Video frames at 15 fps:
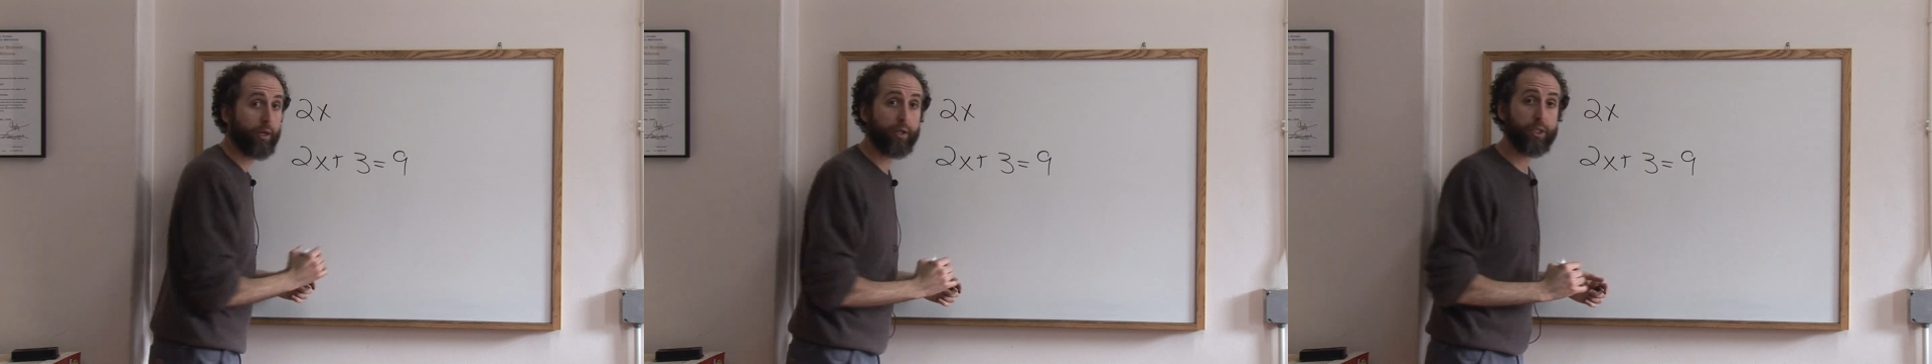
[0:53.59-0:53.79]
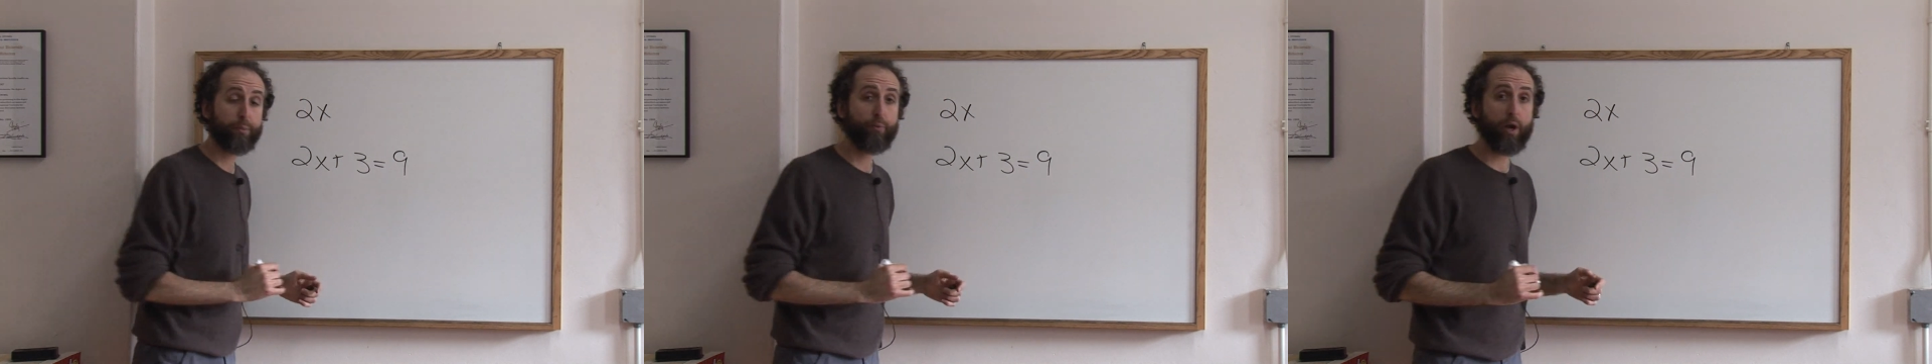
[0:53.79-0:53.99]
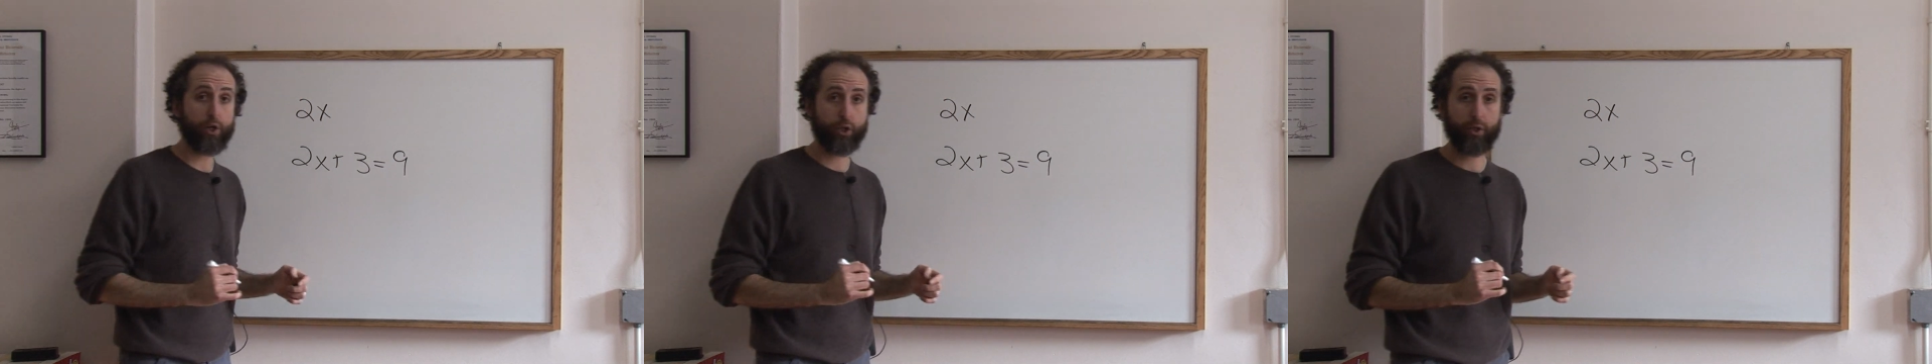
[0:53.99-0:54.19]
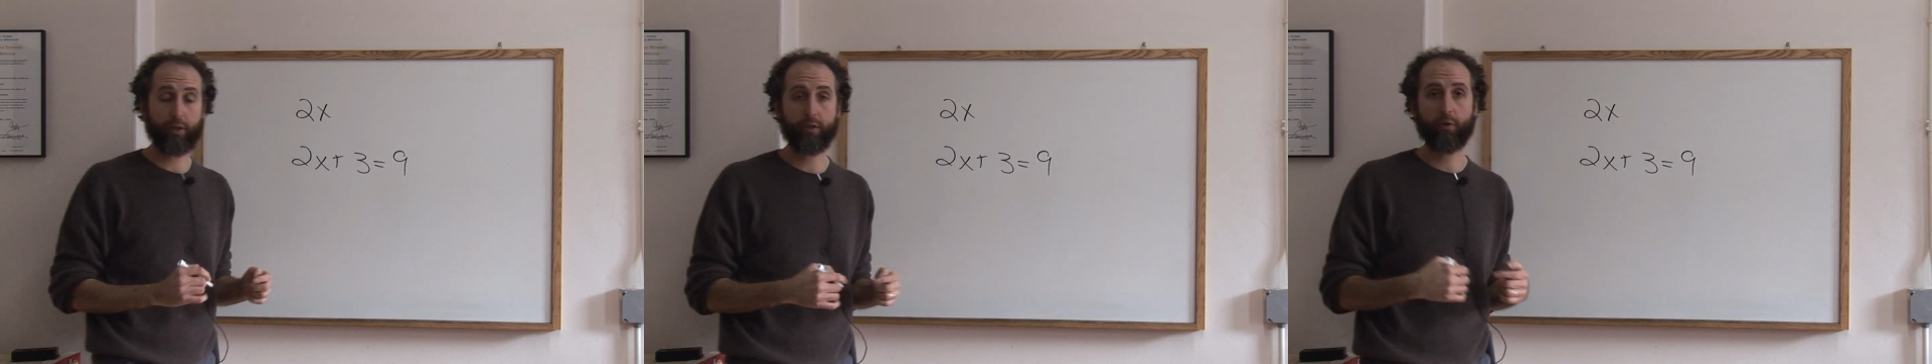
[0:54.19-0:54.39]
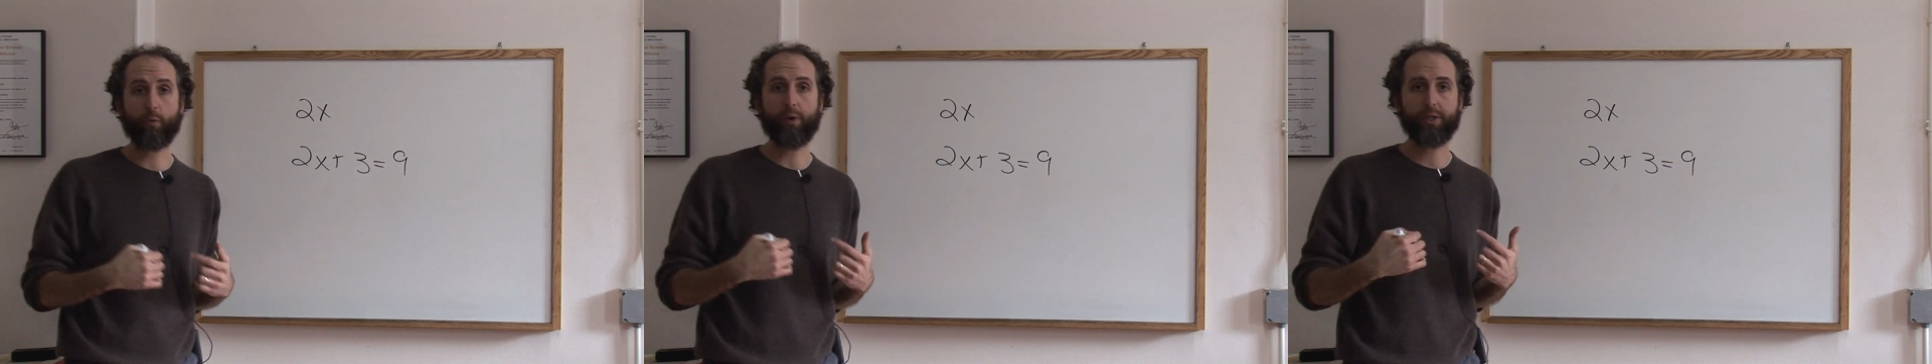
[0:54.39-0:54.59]
expression
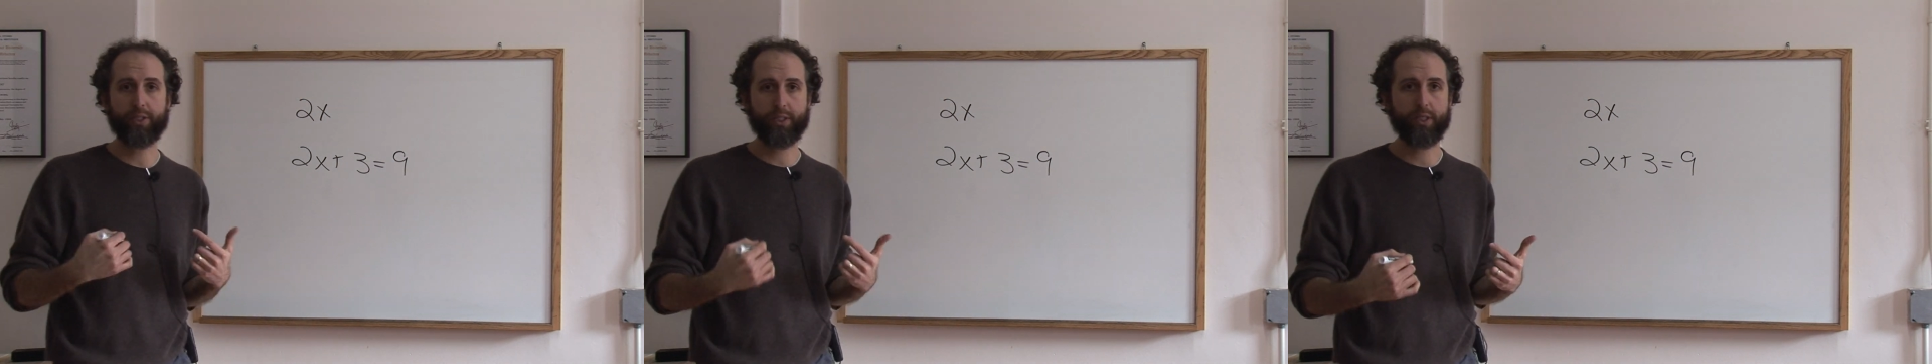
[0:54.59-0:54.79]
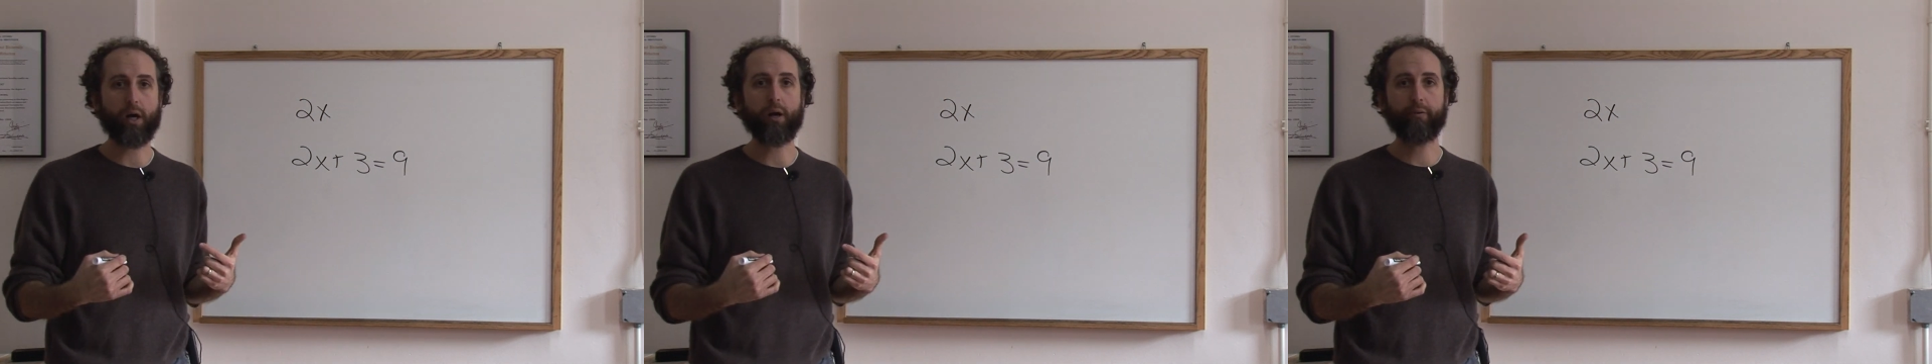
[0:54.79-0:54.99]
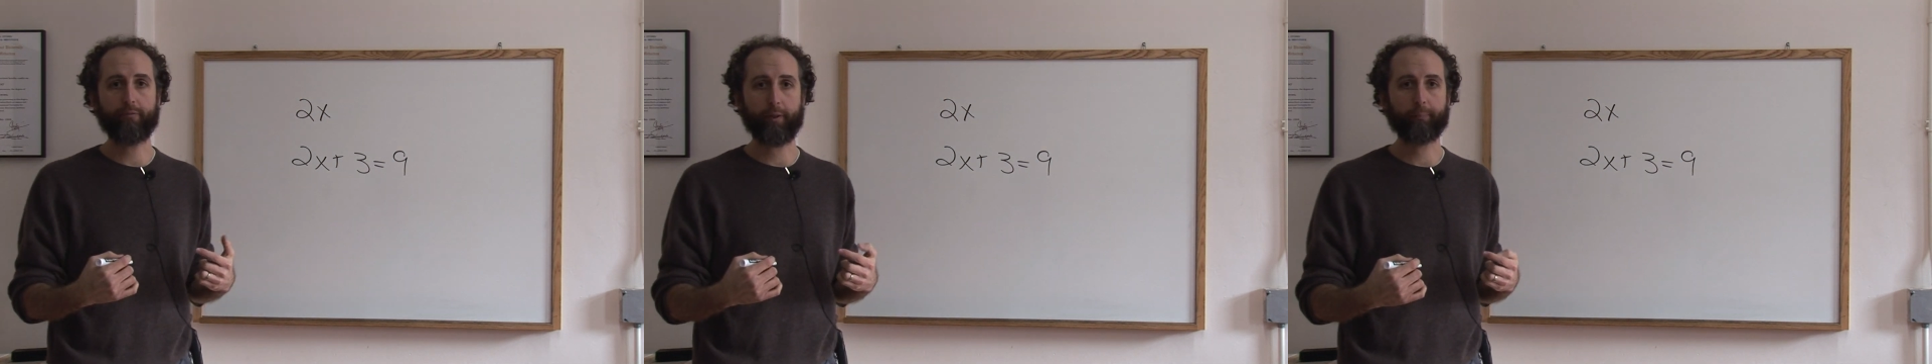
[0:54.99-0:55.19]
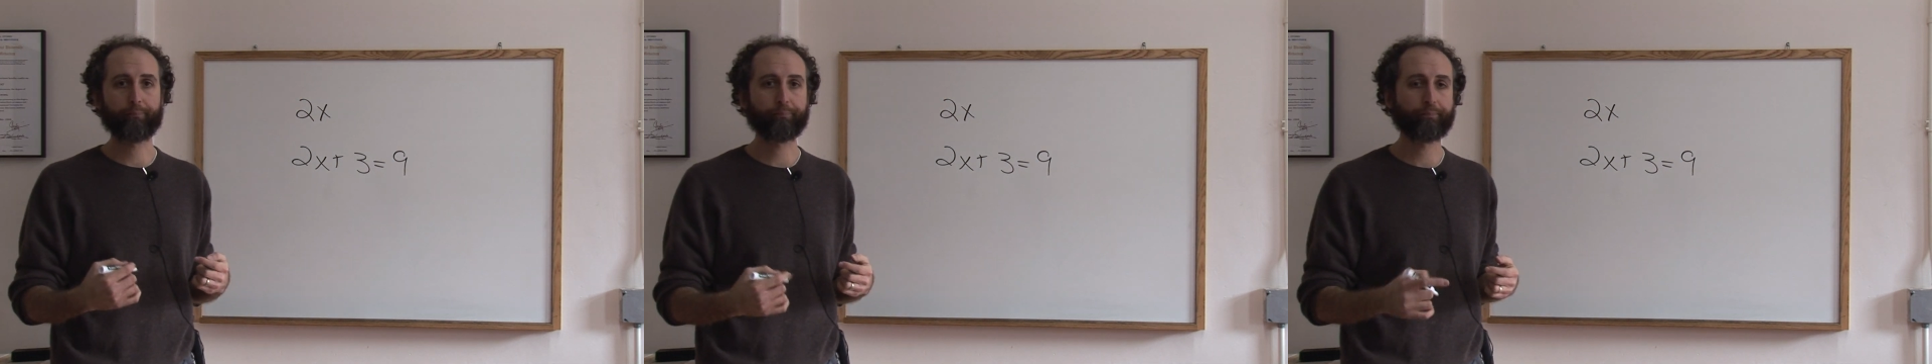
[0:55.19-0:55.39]
and you want to solve it.